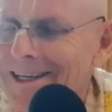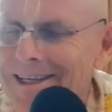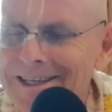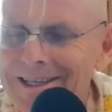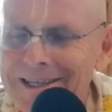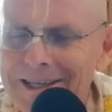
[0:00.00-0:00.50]

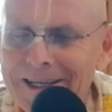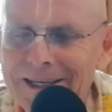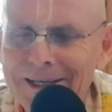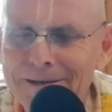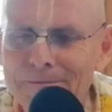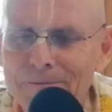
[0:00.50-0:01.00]
is,
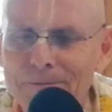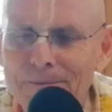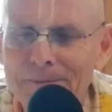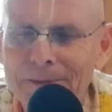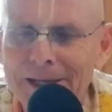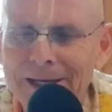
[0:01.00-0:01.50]
uh,
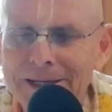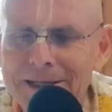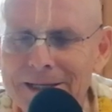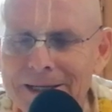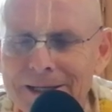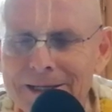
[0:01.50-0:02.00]

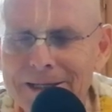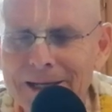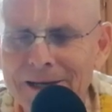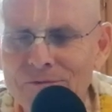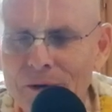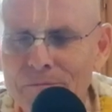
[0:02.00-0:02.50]
is,
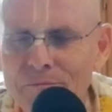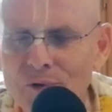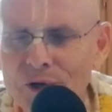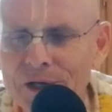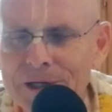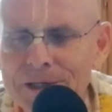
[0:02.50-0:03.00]
is at
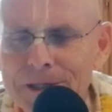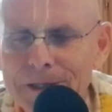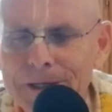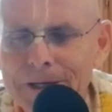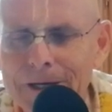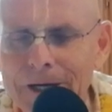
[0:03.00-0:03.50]
one
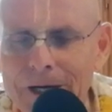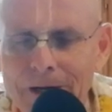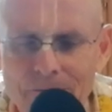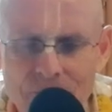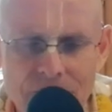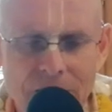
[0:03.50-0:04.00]
point,
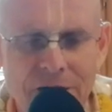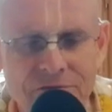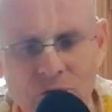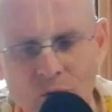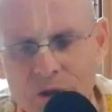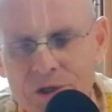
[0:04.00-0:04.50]
uh,
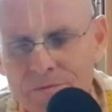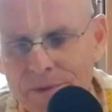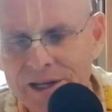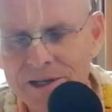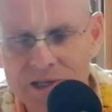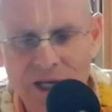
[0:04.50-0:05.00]
after all his
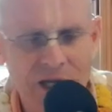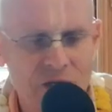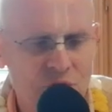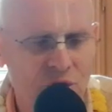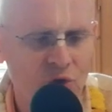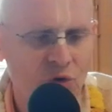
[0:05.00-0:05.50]

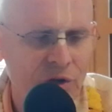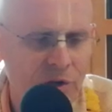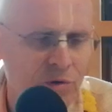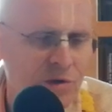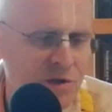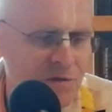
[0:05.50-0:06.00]
meditation on
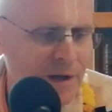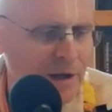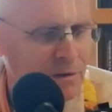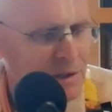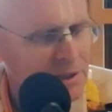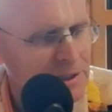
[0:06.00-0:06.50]
the lotus
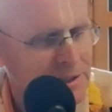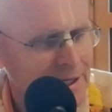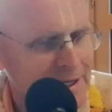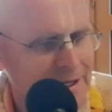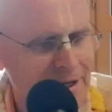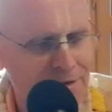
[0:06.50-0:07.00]
flower, this,
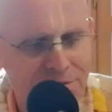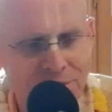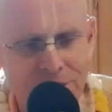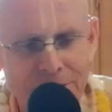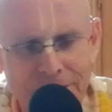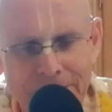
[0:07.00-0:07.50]
that,
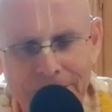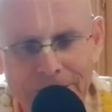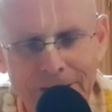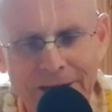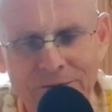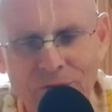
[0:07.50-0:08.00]
after,
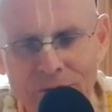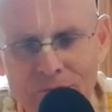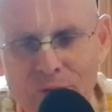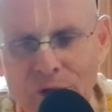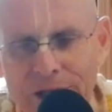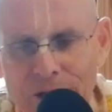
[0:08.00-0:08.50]
at
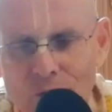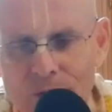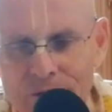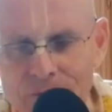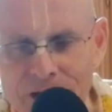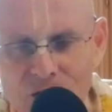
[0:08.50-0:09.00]
one point,
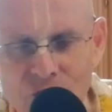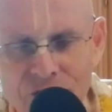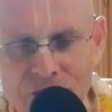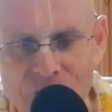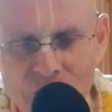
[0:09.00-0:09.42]
Lord Brahma